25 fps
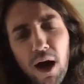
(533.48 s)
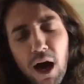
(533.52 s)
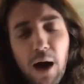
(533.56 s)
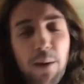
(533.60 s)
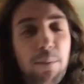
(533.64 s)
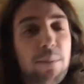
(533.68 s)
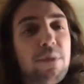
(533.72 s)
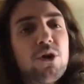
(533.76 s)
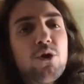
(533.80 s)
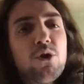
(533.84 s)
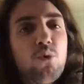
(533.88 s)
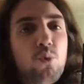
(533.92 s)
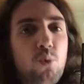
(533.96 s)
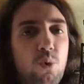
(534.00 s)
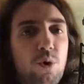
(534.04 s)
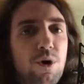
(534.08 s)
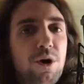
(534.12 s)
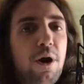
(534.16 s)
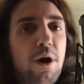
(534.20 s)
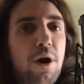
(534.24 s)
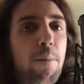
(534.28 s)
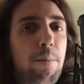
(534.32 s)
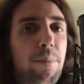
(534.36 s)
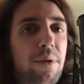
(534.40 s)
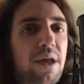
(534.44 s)
You
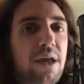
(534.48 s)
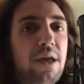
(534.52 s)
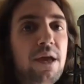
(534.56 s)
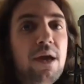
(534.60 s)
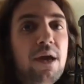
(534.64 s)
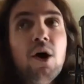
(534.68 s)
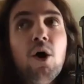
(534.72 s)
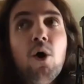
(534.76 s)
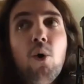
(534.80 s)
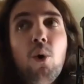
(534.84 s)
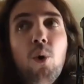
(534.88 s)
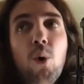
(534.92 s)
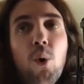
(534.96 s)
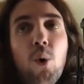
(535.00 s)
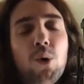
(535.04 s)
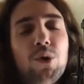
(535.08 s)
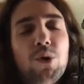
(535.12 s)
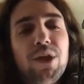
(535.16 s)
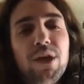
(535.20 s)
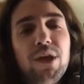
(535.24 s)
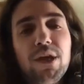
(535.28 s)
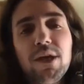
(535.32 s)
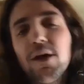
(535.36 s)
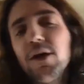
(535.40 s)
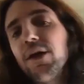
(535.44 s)
wouldn't be
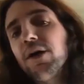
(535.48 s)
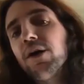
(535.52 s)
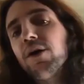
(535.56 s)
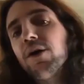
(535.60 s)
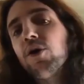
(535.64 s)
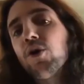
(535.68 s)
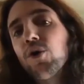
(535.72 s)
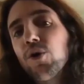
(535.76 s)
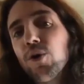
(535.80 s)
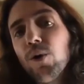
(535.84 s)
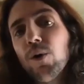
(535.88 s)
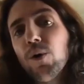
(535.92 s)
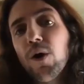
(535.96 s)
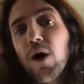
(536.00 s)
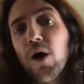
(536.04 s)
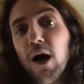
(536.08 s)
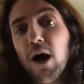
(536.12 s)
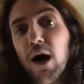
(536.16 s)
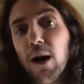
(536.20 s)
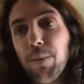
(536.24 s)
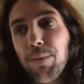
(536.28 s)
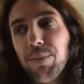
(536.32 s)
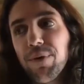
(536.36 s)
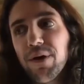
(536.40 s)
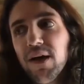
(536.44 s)
holding her
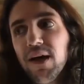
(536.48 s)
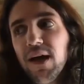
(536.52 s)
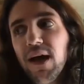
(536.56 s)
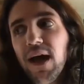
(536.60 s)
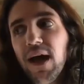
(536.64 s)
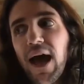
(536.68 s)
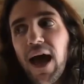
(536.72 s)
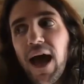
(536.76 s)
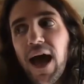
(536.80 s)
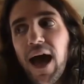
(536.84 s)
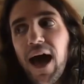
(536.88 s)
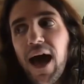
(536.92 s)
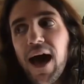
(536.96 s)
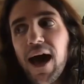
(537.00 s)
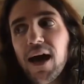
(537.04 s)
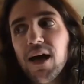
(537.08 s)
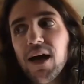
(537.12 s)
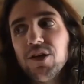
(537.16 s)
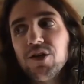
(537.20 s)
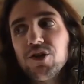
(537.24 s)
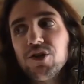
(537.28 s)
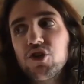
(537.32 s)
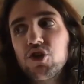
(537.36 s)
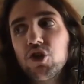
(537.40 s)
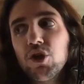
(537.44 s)
up
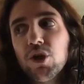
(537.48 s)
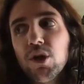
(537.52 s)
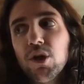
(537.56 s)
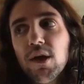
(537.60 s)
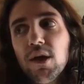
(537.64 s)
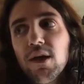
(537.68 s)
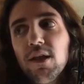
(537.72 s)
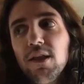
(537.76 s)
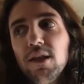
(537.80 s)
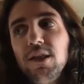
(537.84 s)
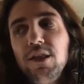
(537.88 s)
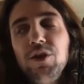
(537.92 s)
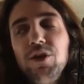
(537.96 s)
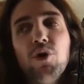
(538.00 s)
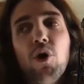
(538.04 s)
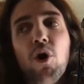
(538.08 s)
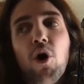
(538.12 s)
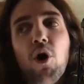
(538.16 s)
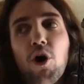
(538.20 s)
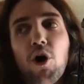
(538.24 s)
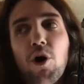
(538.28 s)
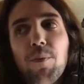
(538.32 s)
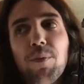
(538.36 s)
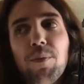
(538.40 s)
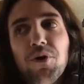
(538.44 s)
as the
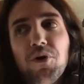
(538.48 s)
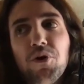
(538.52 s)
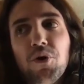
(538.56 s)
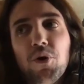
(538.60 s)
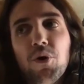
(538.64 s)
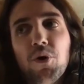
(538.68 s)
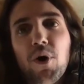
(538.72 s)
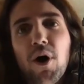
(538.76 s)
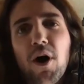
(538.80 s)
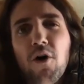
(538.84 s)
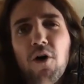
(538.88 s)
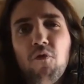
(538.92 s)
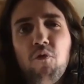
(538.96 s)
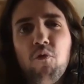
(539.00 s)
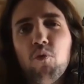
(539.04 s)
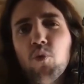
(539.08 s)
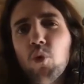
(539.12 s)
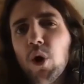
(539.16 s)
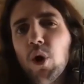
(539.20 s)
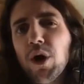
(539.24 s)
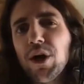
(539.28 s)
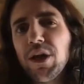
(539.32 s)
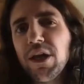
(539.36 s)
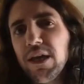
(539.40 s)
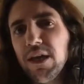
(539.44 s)
arbiter of
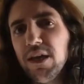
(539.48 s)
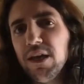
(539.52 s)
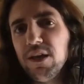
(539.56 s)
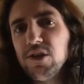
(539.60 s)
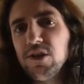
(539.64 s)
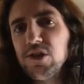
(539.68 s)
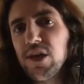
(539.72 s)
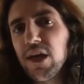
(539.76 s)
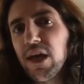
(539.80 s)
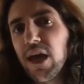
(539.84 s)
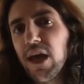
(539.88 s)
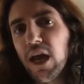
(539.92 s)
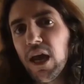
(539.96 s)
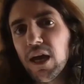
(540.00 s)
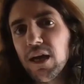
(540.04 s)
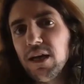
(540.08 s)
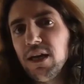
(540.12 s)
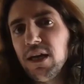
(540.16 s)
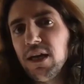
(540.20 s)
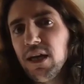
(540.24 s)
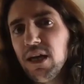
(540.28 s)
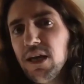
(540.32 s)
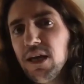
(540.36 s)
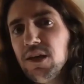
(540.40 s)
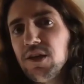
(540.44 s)
what is and
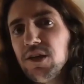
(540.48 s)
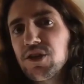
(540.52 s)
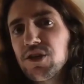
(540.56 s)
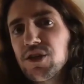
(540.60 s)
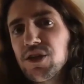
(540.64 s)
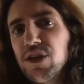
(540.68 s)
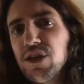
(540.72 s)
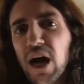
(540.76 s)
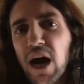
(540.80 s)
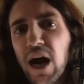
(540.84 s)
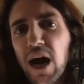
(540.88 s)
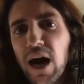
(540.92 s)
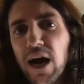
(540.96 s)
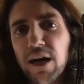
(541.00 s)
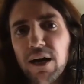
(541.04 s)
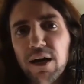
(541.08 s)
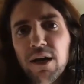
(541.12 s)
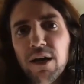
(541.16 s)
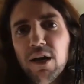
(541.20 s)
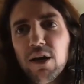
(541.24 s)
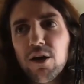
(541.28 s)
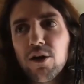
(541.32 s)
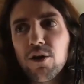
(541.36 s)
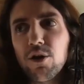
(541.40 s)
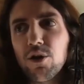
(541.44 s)
is not
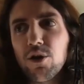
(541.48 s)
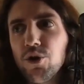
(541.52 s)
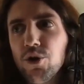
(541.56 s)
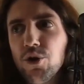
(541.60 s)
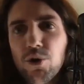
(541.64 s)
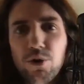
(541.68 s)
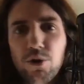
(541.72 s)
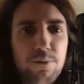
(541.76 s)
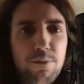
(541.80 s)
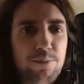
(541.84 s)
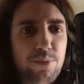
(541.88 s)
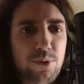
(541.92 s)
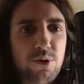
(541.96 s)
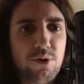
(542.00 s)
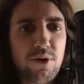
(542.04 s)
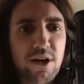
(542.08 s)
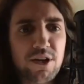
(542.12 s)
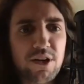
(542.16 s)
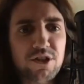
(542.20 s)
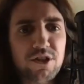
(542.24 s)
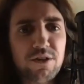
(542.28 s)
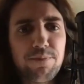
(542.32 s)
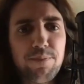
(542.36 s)
good progressive